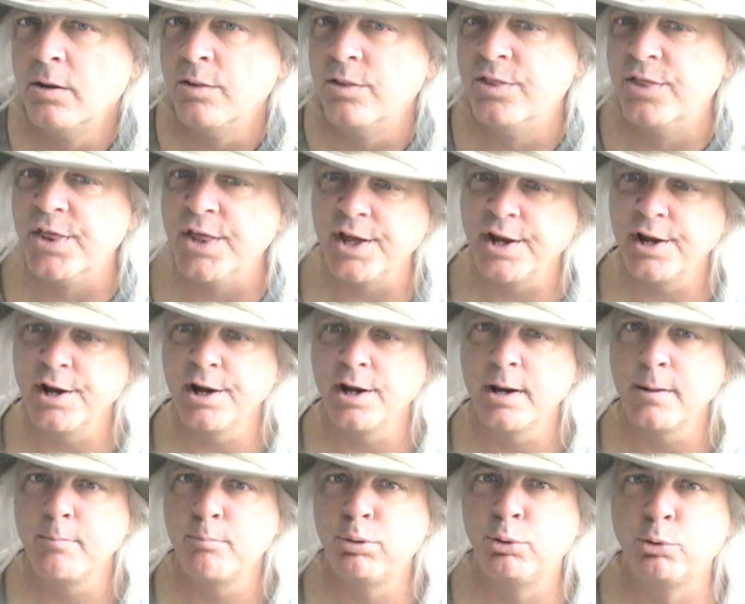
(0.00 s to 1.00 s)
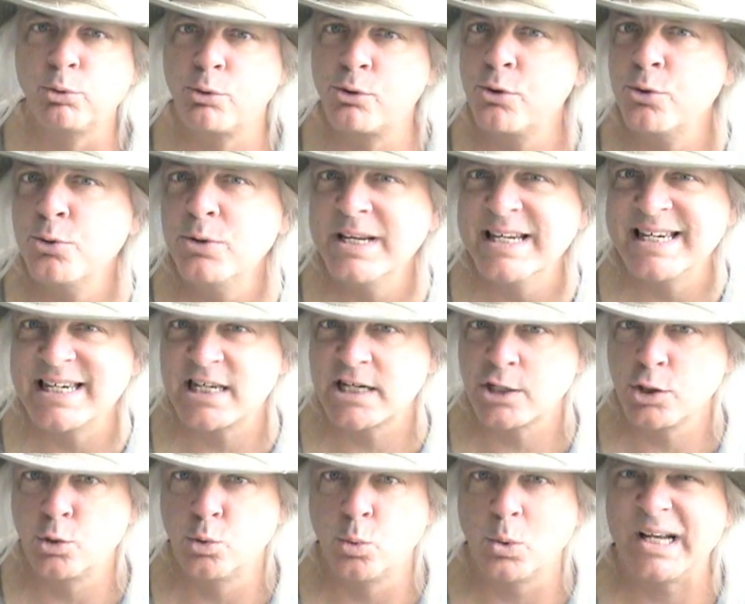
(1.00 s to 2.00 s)
the
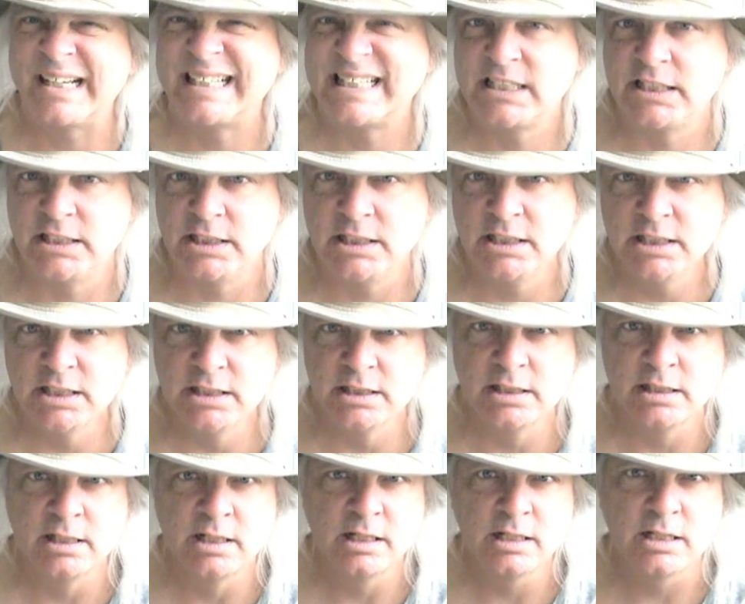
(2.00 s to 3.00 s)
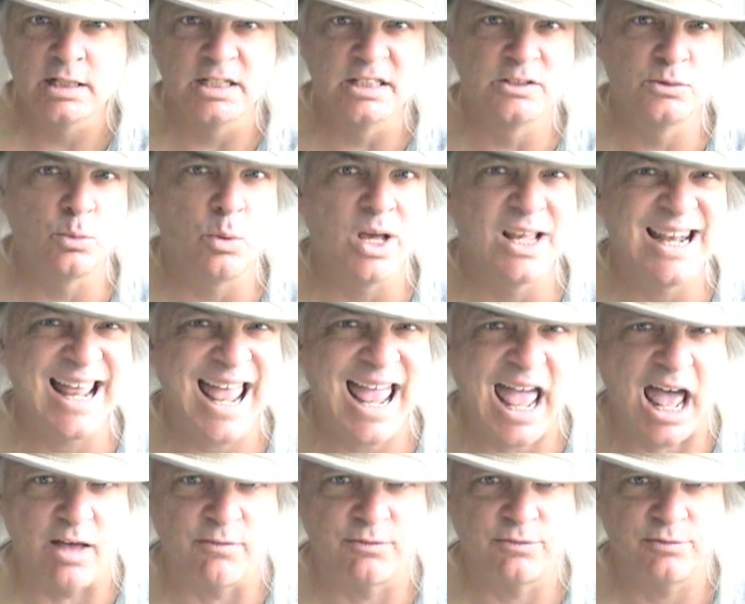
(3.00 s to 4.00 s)
prudent question is one
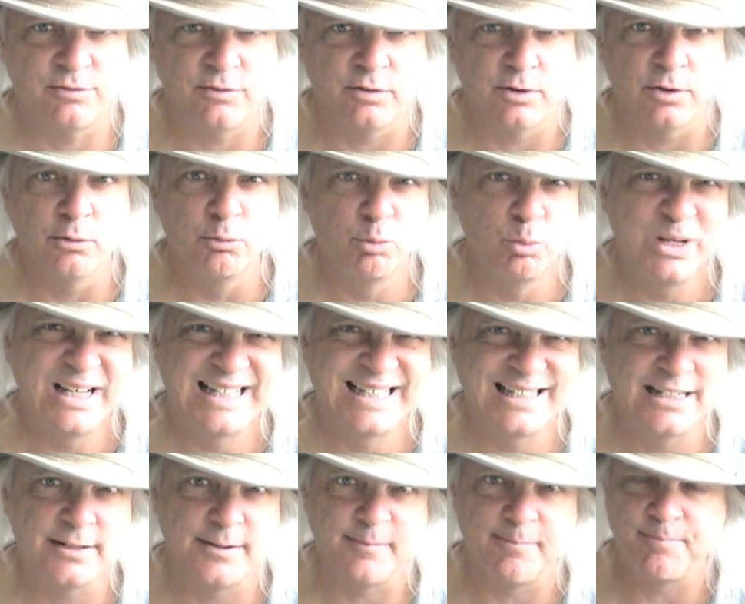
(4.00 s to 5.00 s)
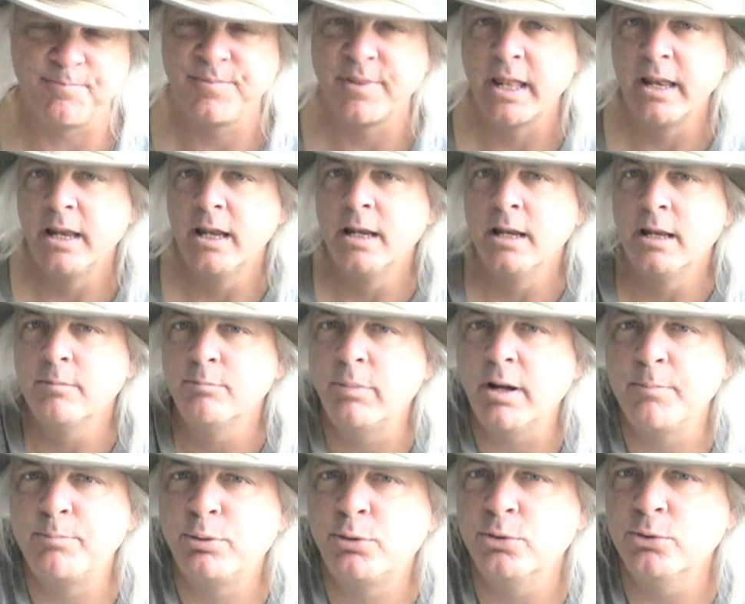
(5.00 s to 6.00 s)
half of wisdom.
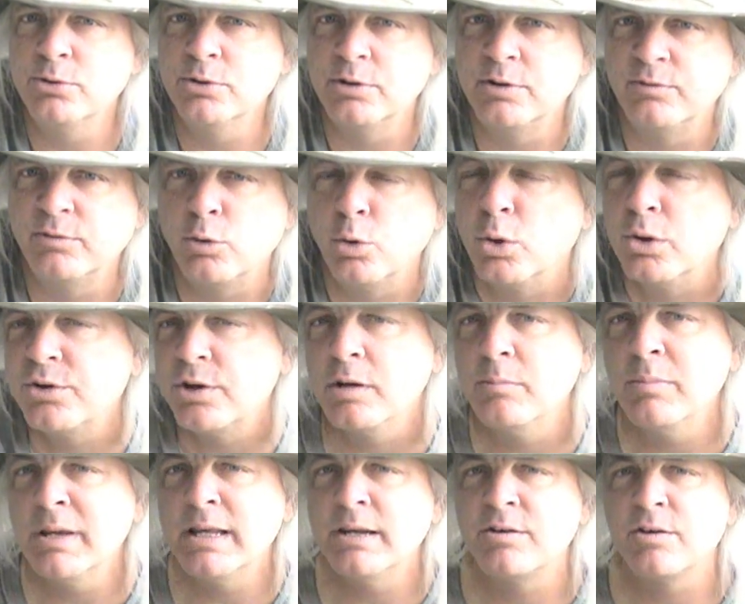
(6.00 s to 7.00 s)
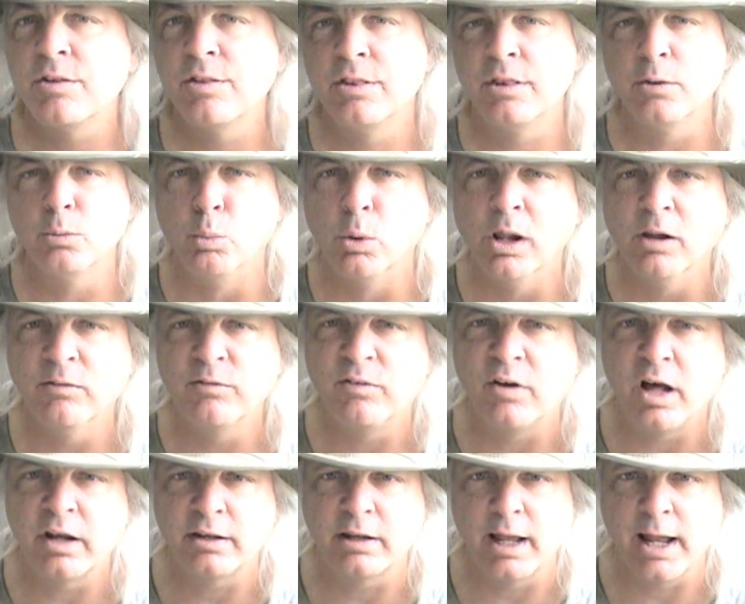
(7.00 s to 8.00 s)
By prudent, of course, he meant the well
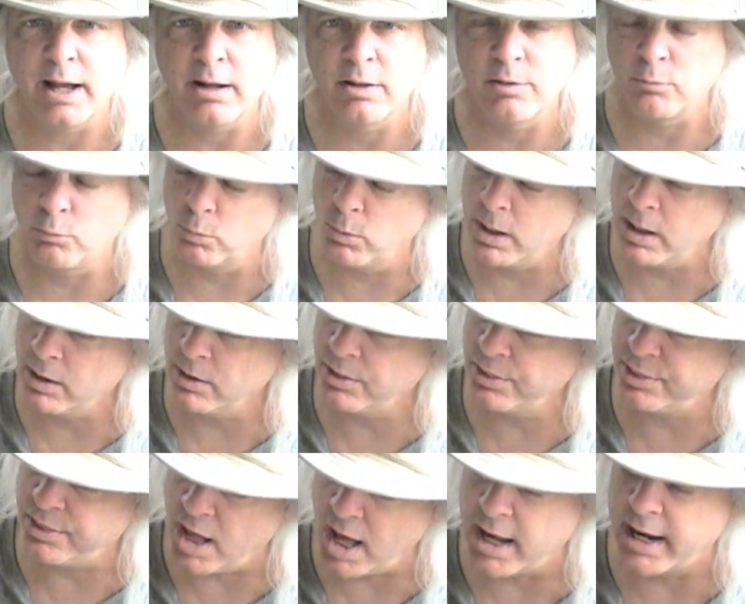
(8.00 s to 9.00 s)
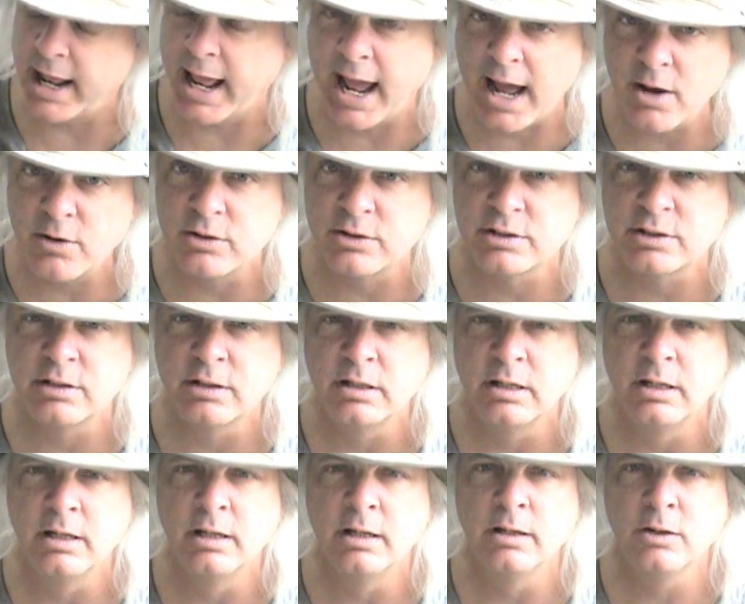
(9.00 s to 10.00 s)
thought out, well thought out
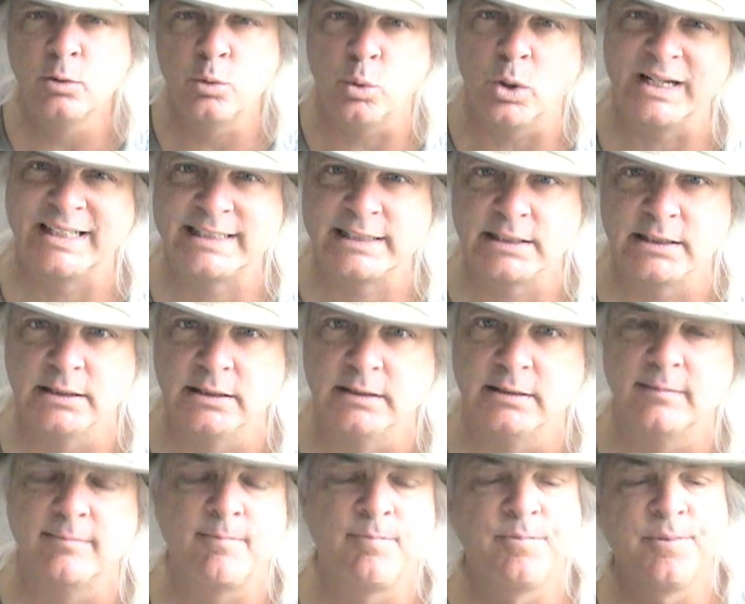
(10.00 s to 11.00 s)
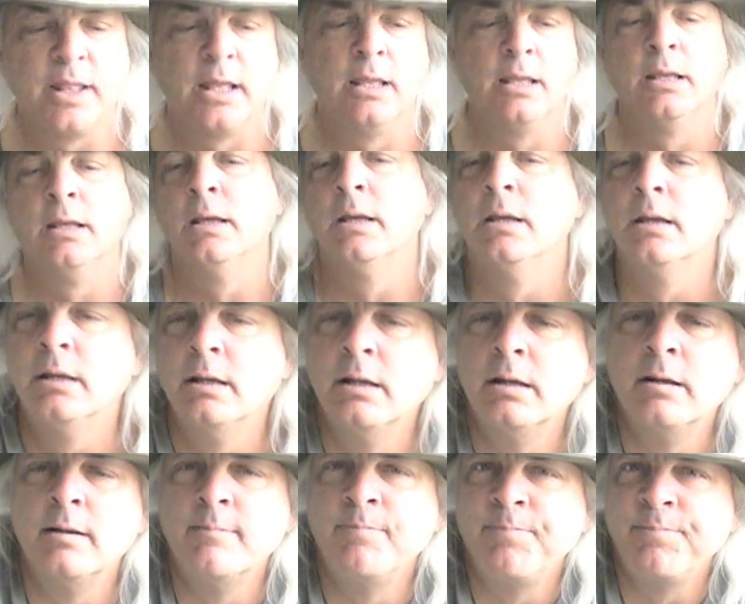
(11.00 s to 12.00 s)
question.
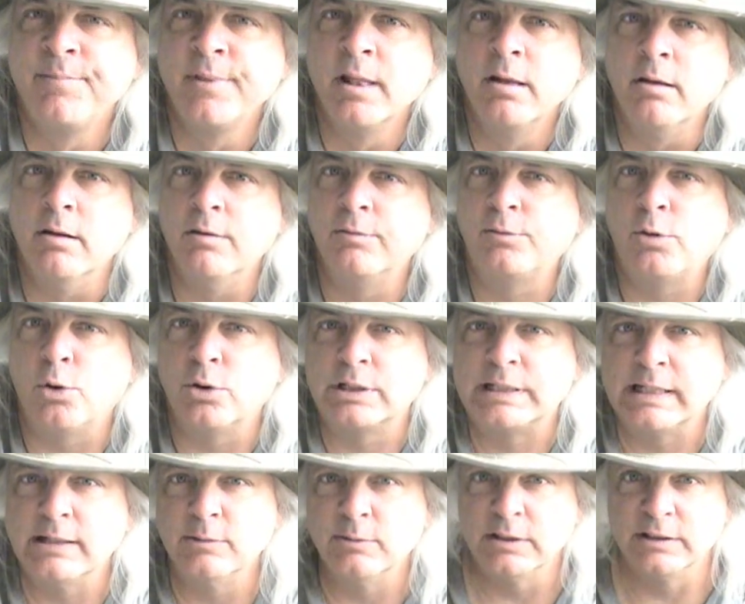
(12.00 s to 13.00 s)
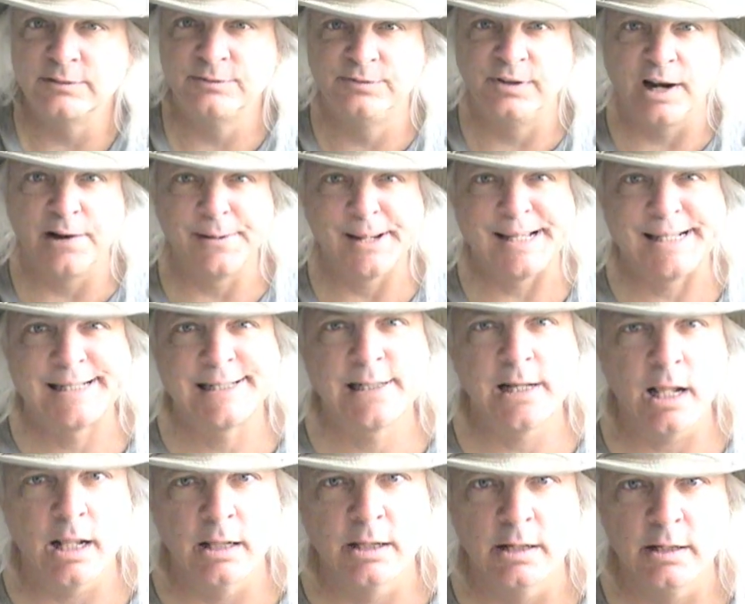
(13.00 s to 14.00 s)
Of course, he was very
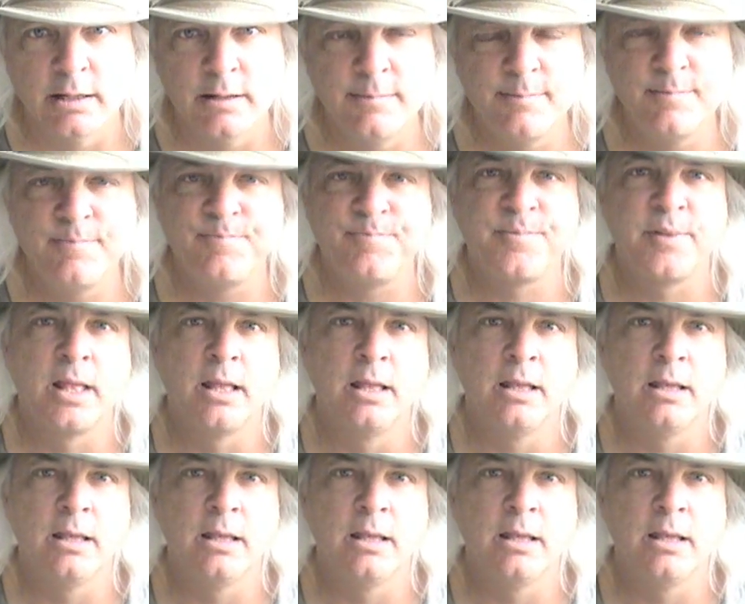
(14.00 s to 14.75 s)
seldom